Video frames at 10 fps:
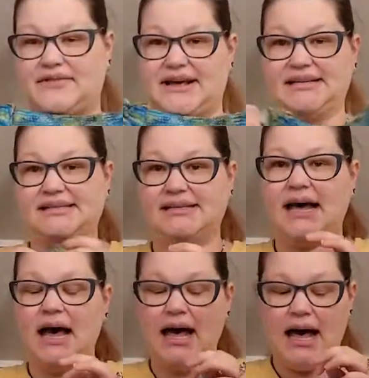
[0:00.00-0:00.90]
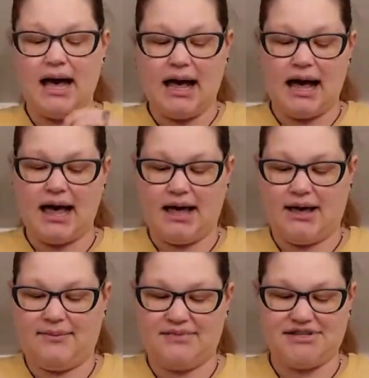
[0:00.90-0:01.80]
this.
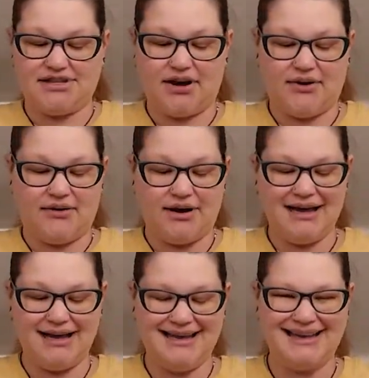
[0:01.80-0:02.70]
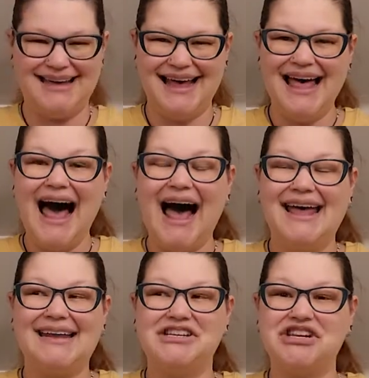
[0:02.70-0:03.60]
So I
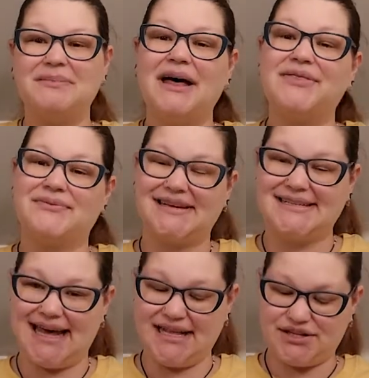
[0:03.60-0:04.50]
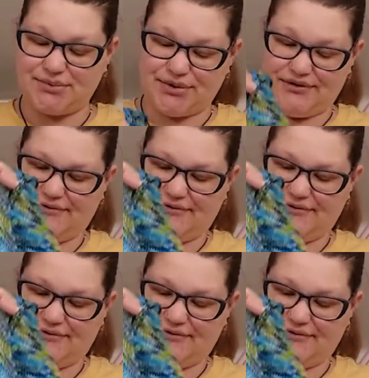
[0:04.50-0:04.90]
initially bought 3 skeins of wool